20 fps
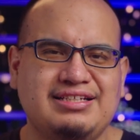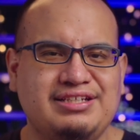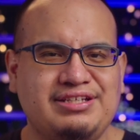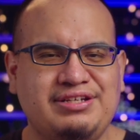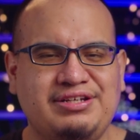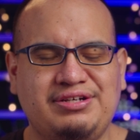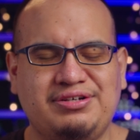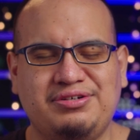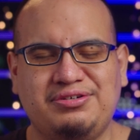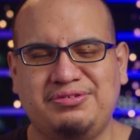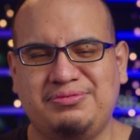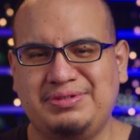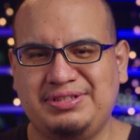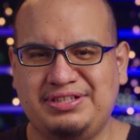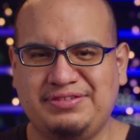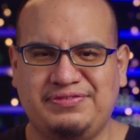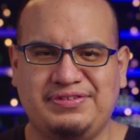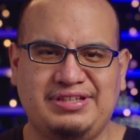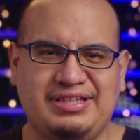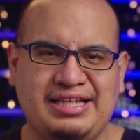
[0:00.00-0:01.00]
you know, with
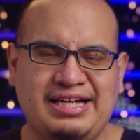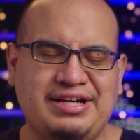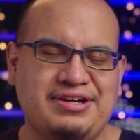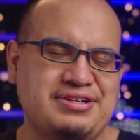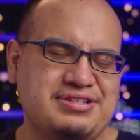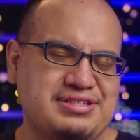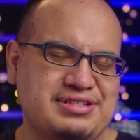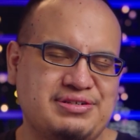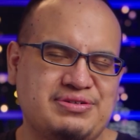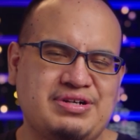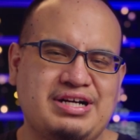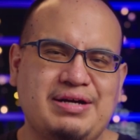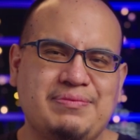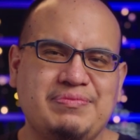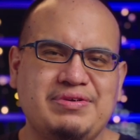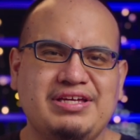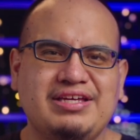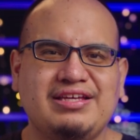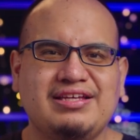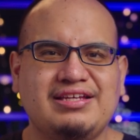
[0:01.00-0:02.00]
different layers and
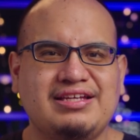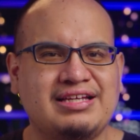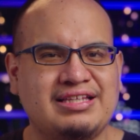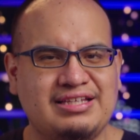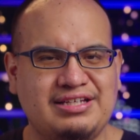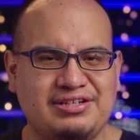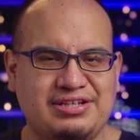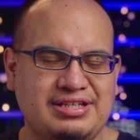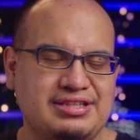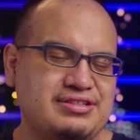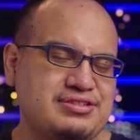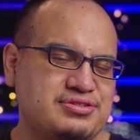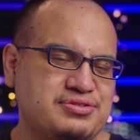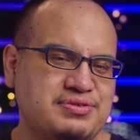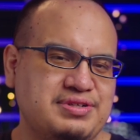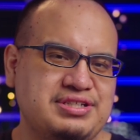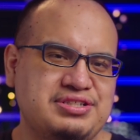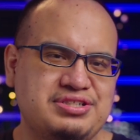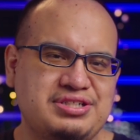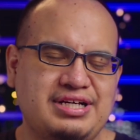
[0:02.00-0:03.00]
cropping, and then you hit the
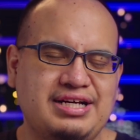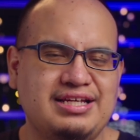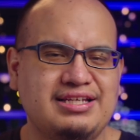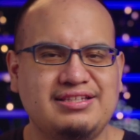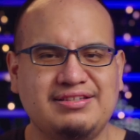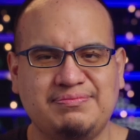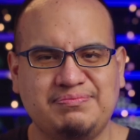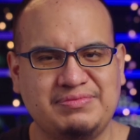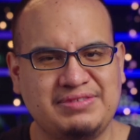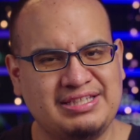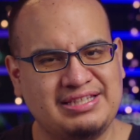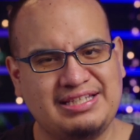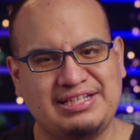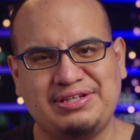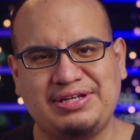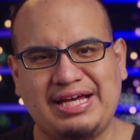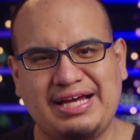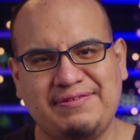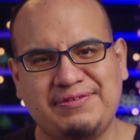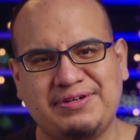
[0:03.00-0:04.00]
screenshot, and then
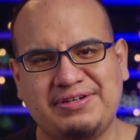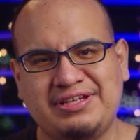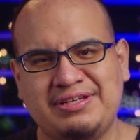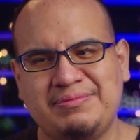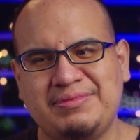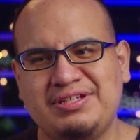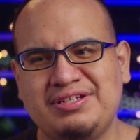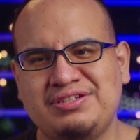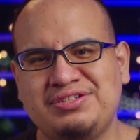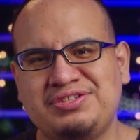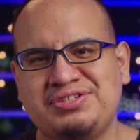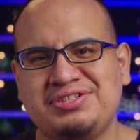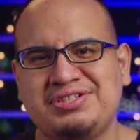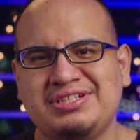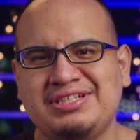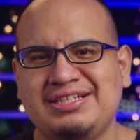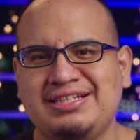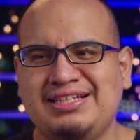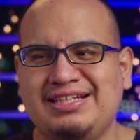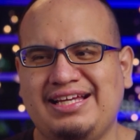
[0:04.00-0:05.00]
you have your image.
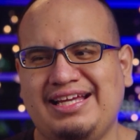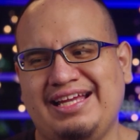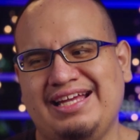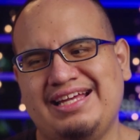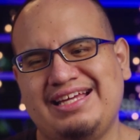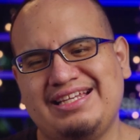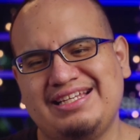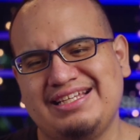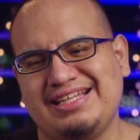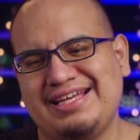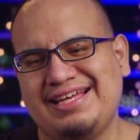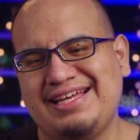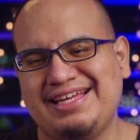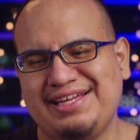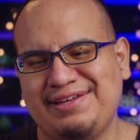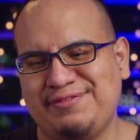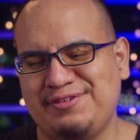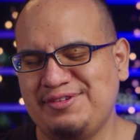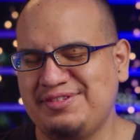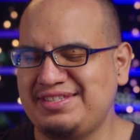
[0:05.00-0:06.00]
And
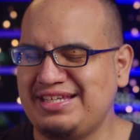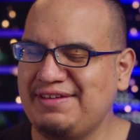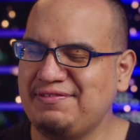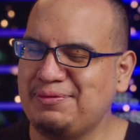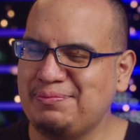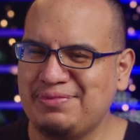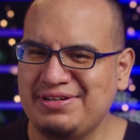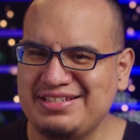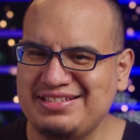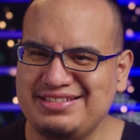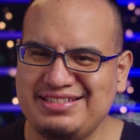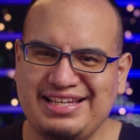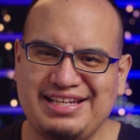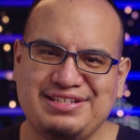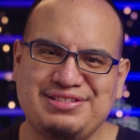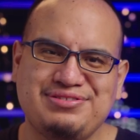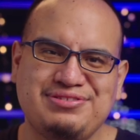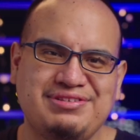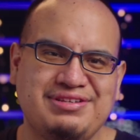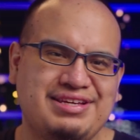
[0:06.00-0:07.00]
if you save the
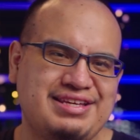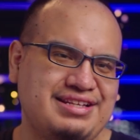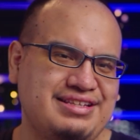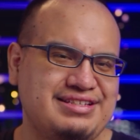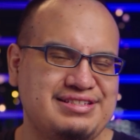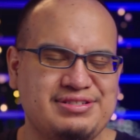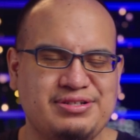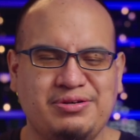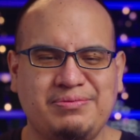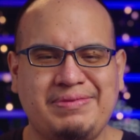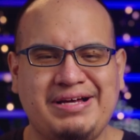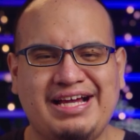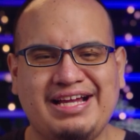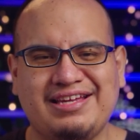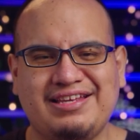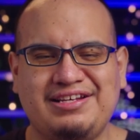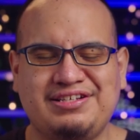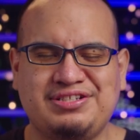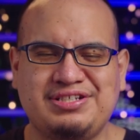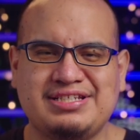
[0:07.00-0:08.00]
presentation, you can at least go
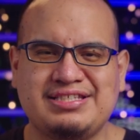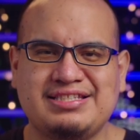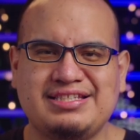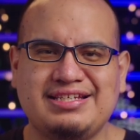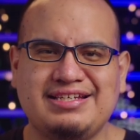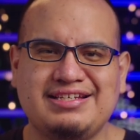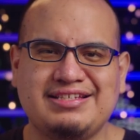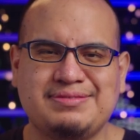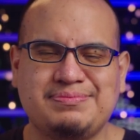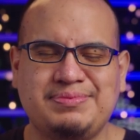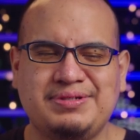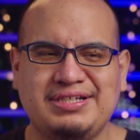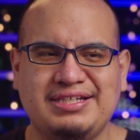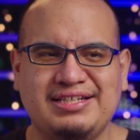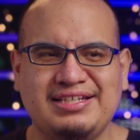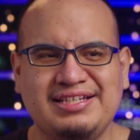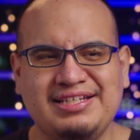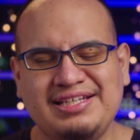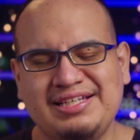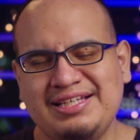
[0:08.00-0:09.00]
back and adjust things. But
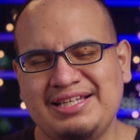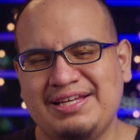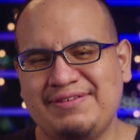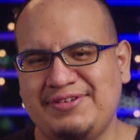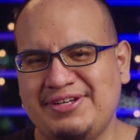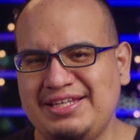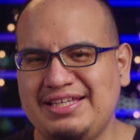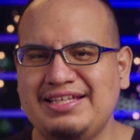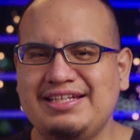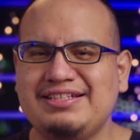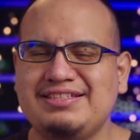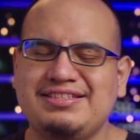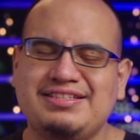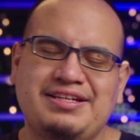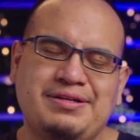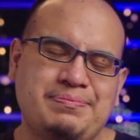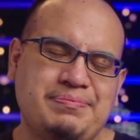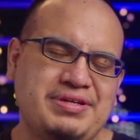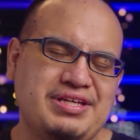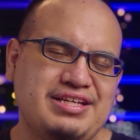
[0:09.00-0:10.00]
if you need things
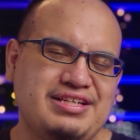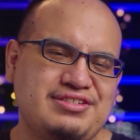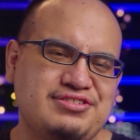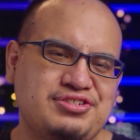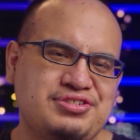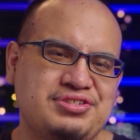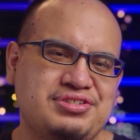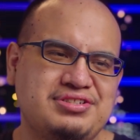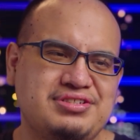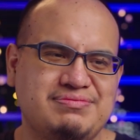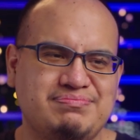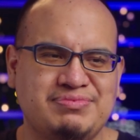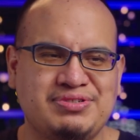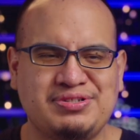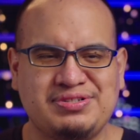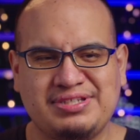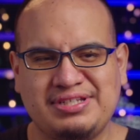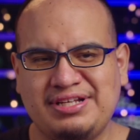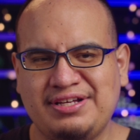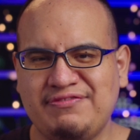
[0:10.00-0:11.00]
in a pinch,
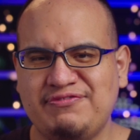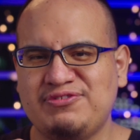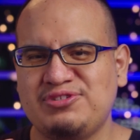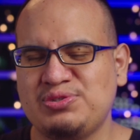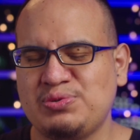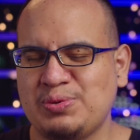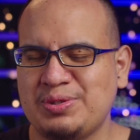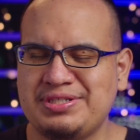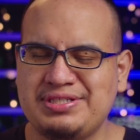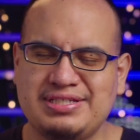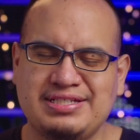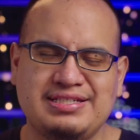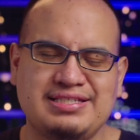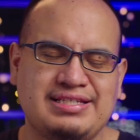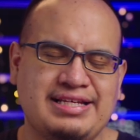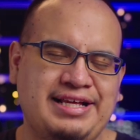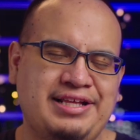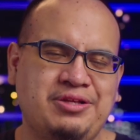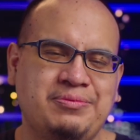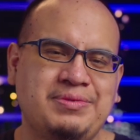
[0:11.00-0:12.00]
there's enough sources
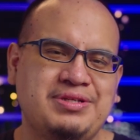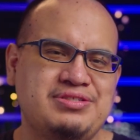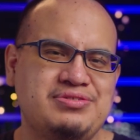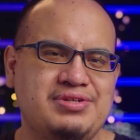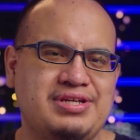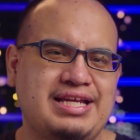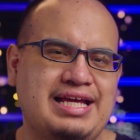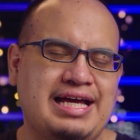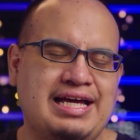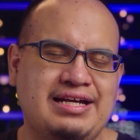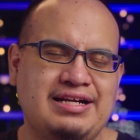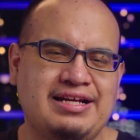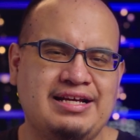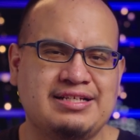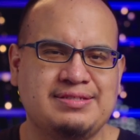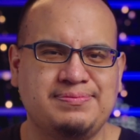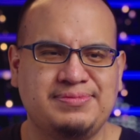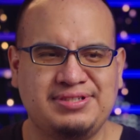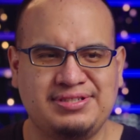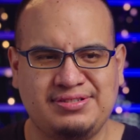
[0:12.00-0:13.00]
and elements you can add in
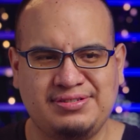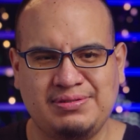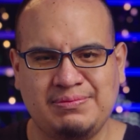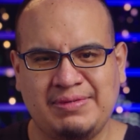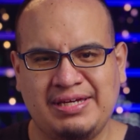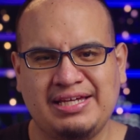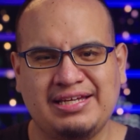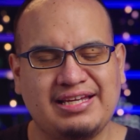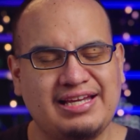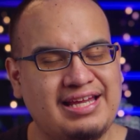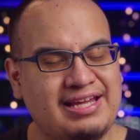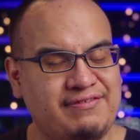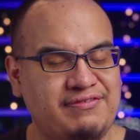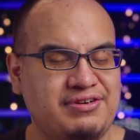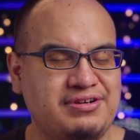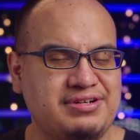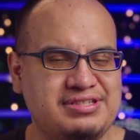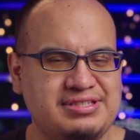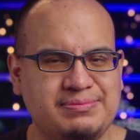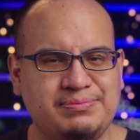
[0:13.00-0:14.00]
XSplit to make a
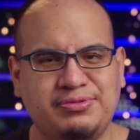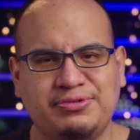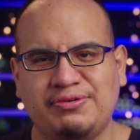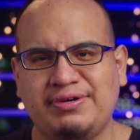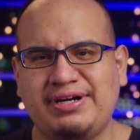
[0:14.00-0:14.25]
very simple